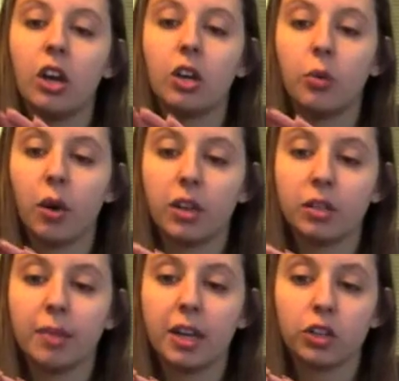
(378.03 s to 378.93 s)
You want to
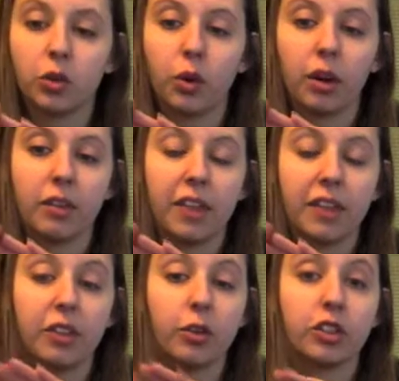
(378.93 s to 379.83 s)
make sure that
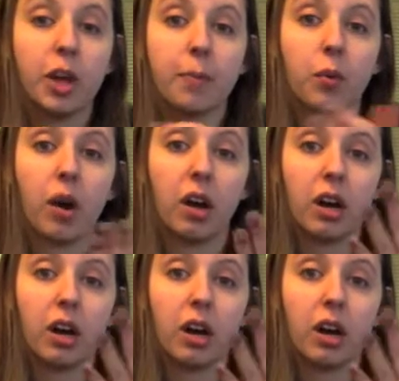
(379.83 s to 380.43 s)
they're the shape you want.